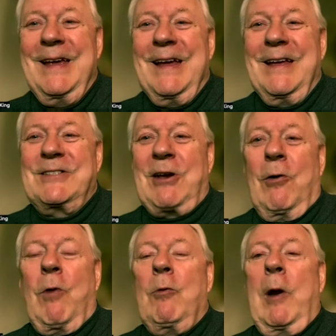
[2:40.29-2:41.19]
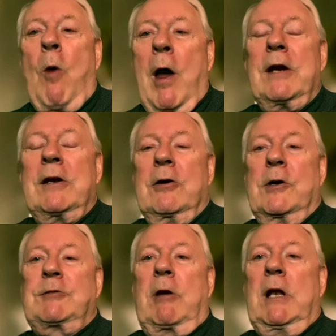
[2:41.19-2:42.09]
So what we want to do
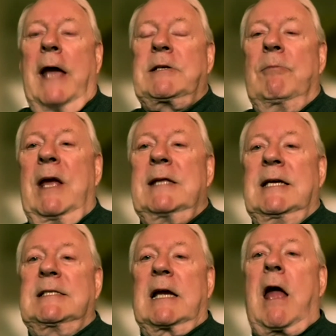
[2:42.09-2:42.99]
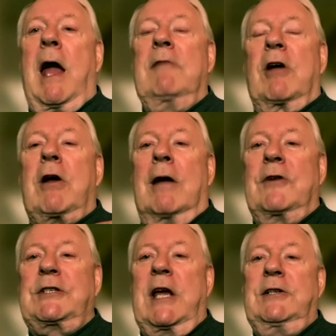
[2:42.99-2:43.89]
is we'd like to make this a kind of a
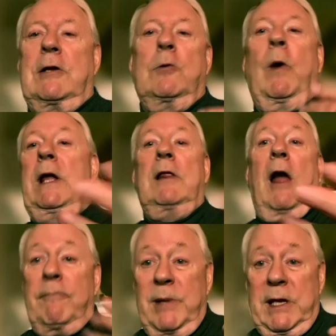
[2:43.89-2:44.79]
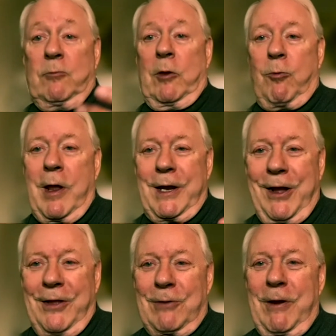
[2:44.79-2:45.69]
conversation. We love being with one
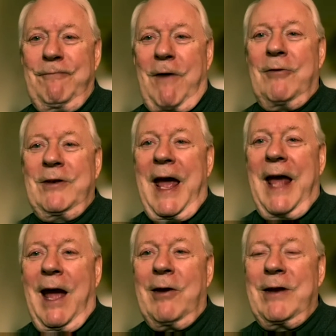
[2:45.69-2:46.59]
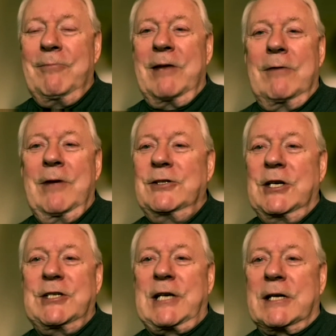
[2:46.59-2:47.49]
another. We found that out. It
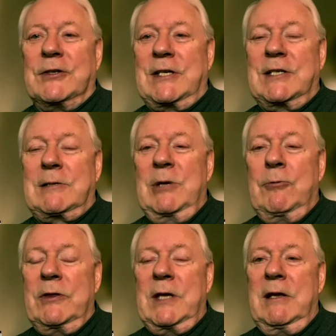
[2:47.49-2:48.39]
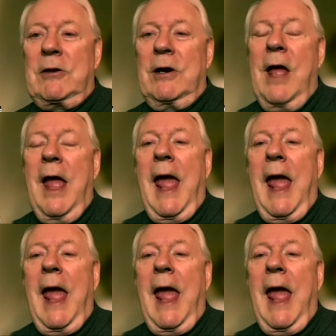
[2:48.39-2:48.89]
just tickles us to be with either.